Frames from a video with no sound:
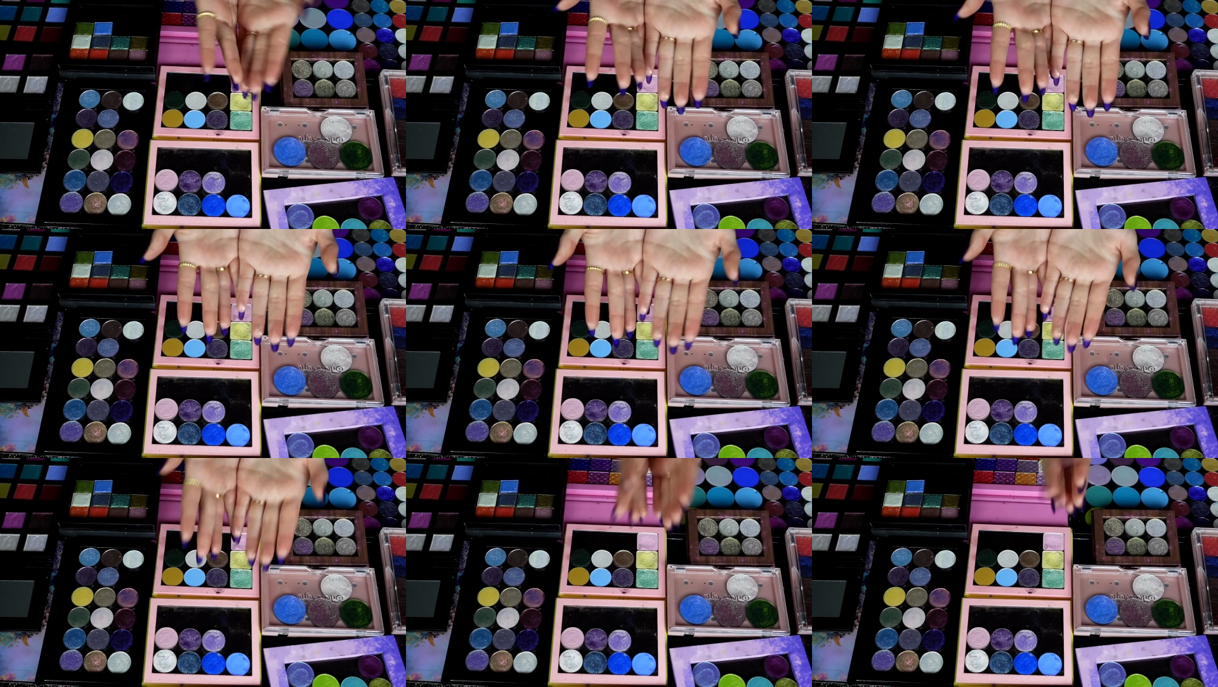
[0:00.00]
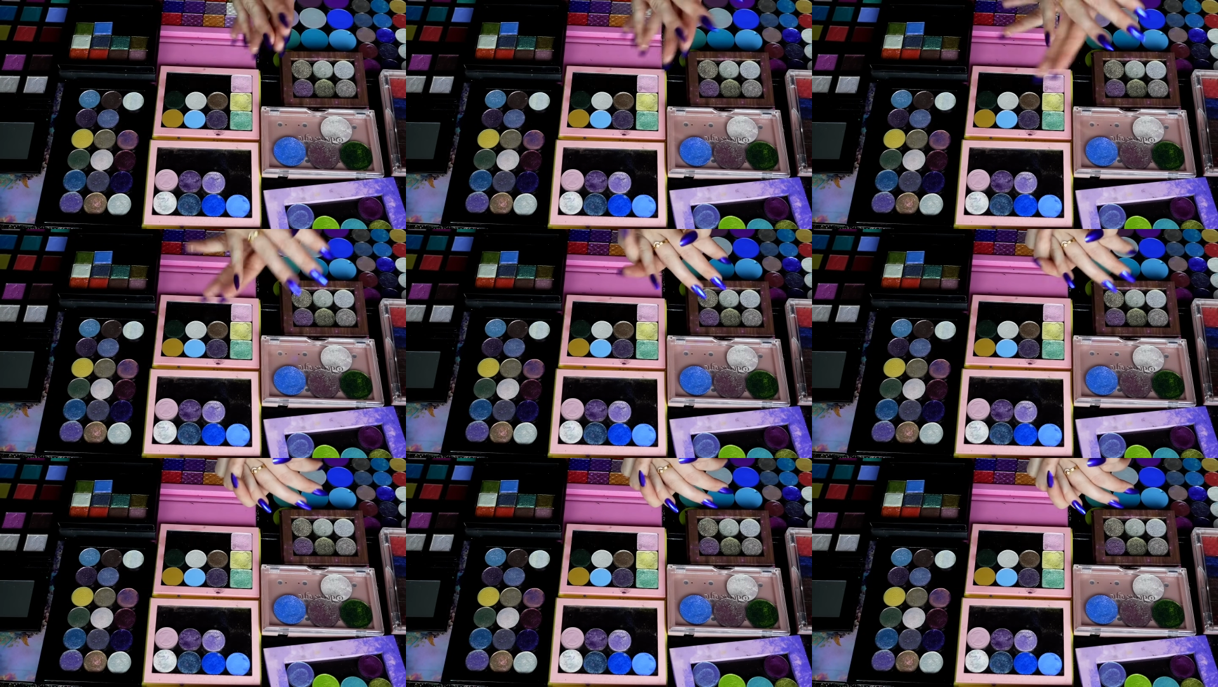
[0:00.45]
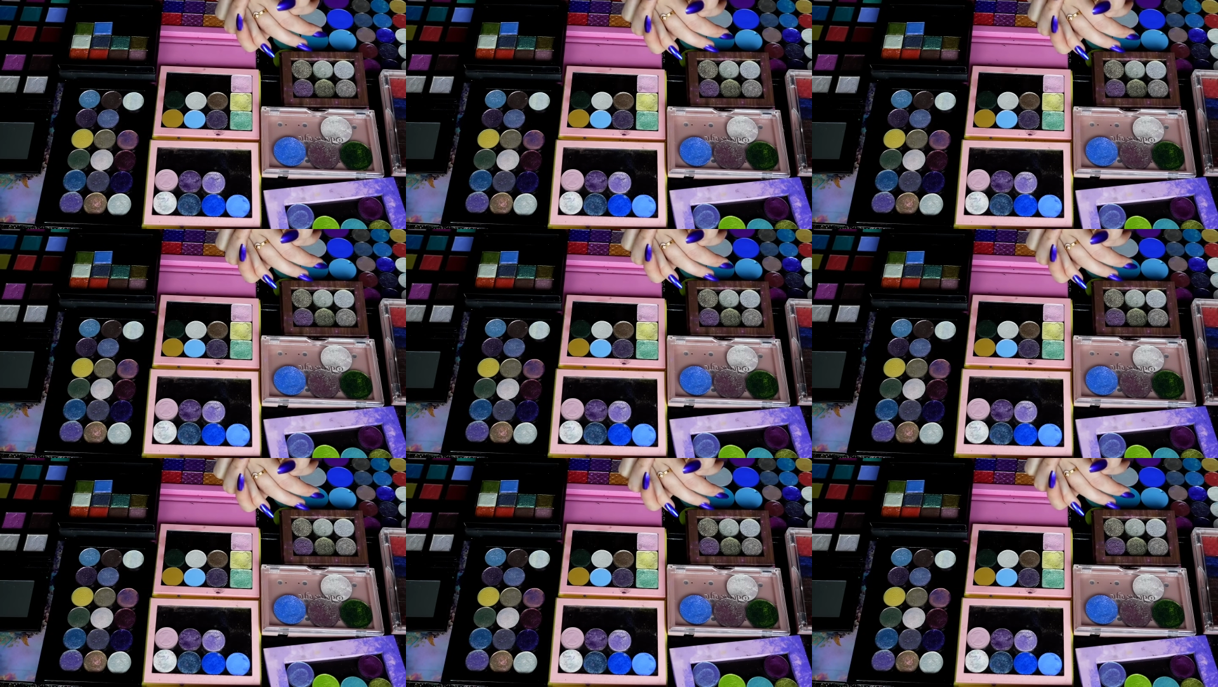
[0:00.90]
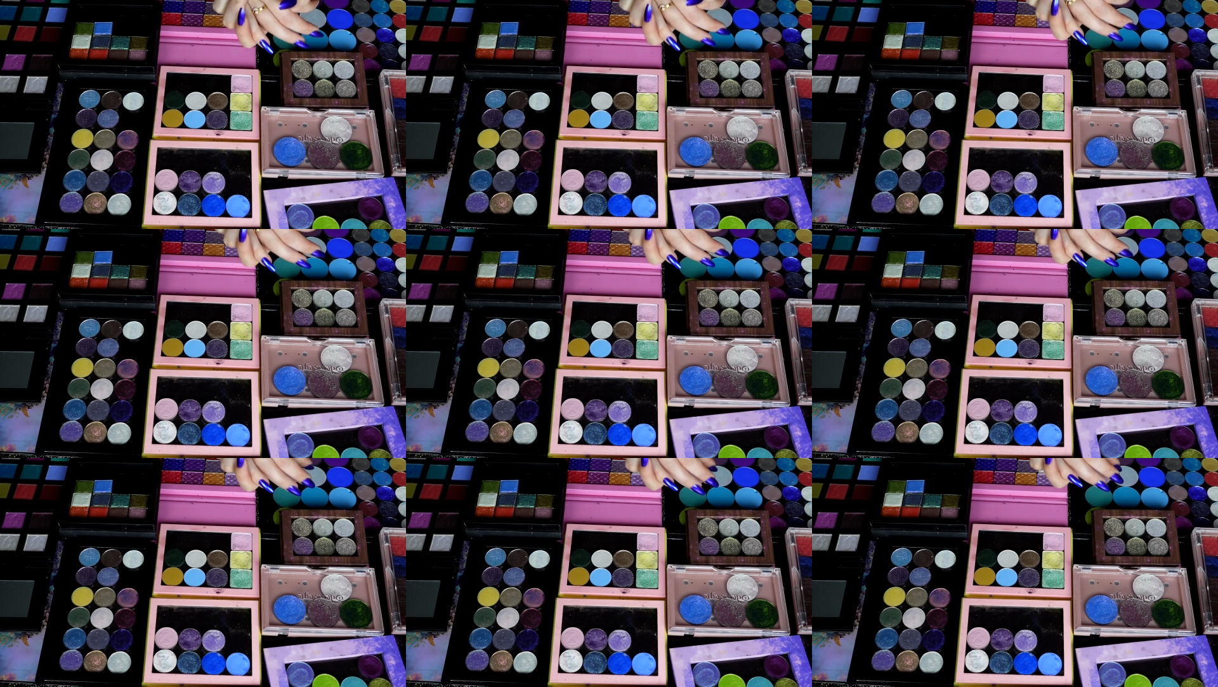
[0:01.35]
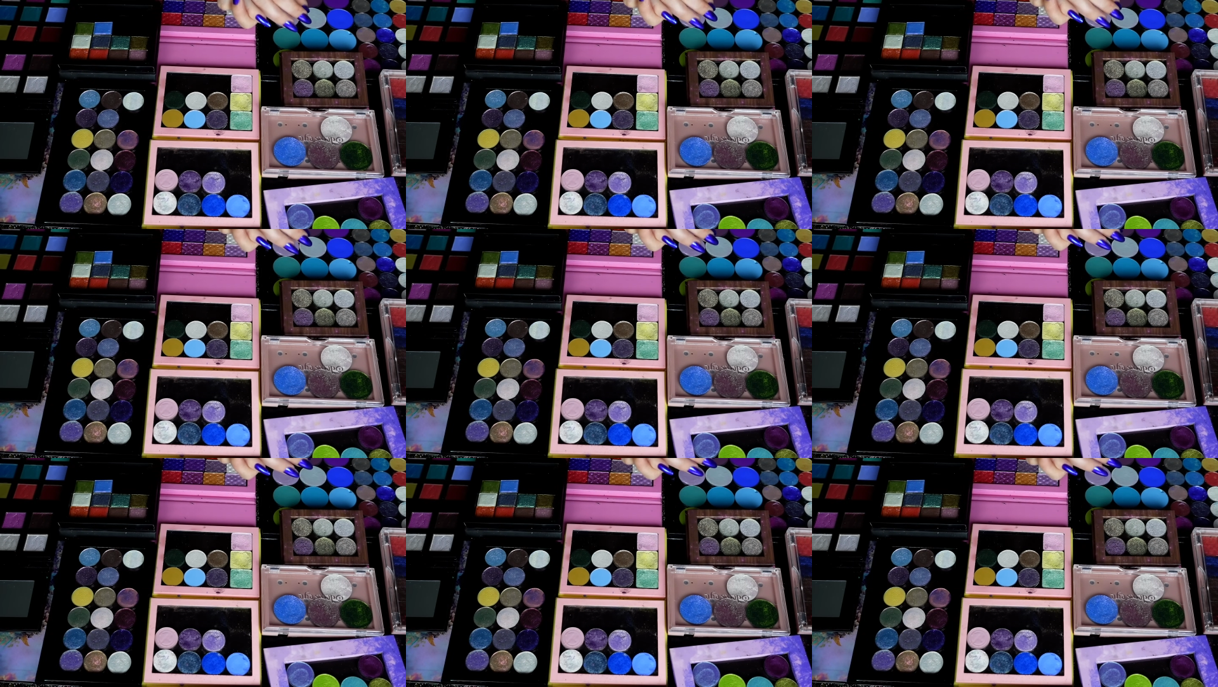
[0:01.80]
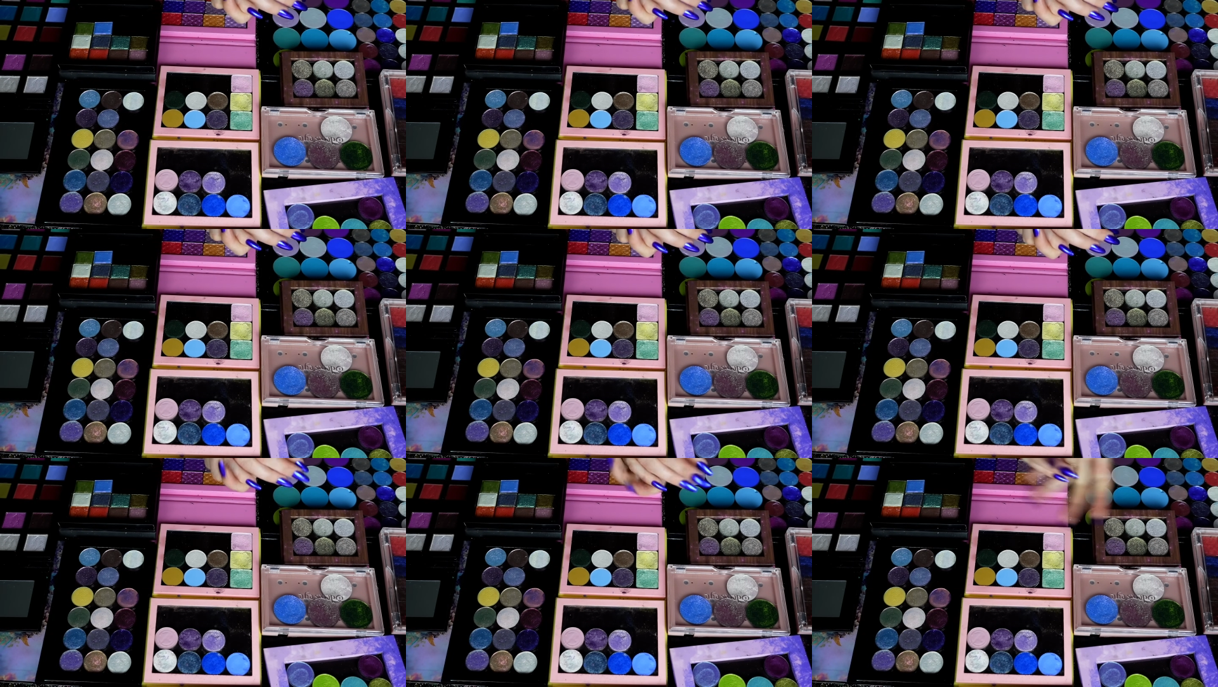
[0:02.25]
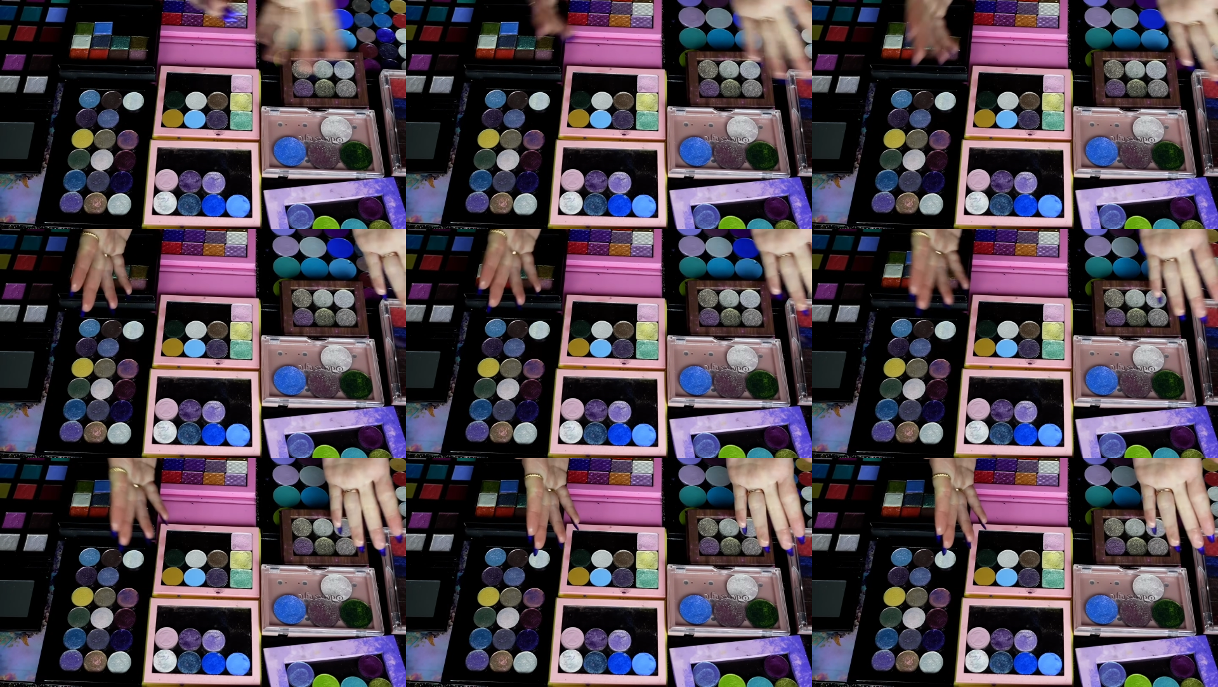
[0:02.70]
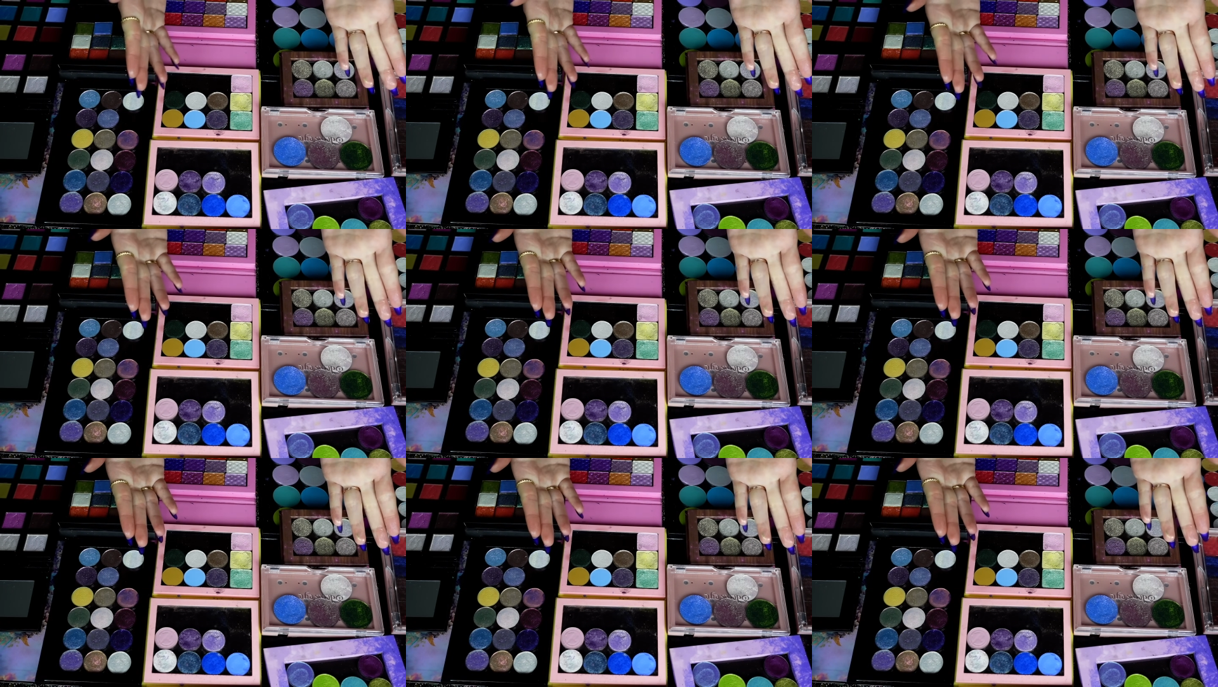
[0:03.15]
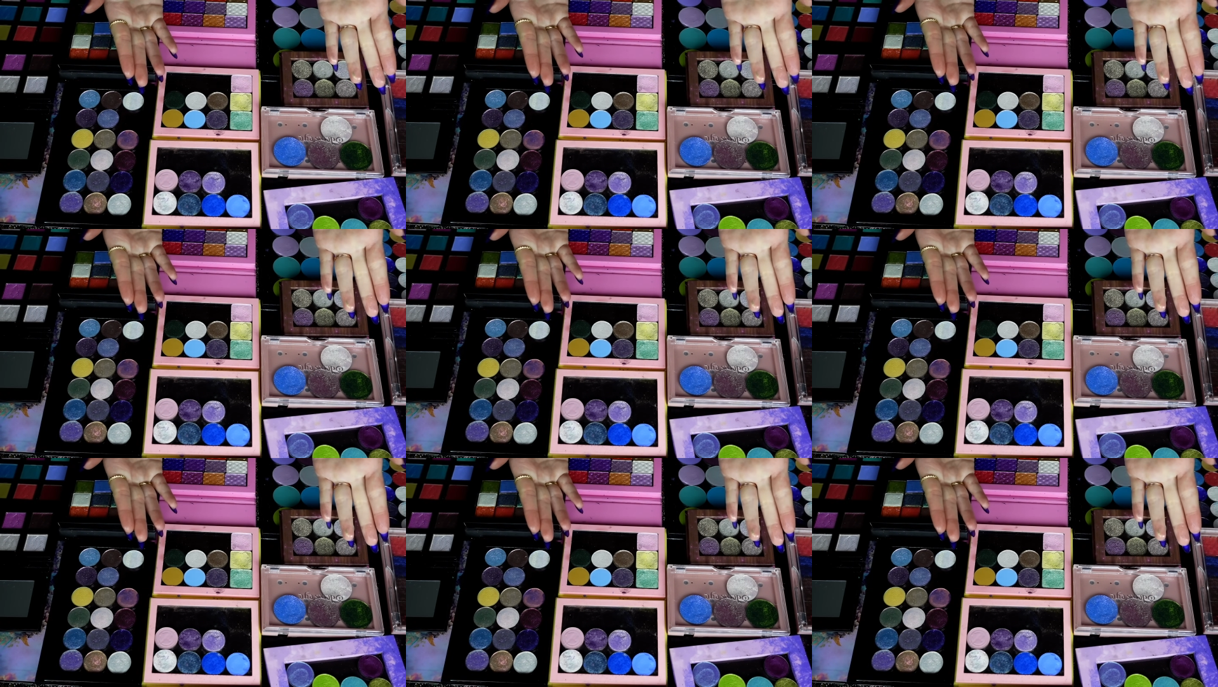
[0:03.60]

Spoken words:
Nobody's mouth can be seen.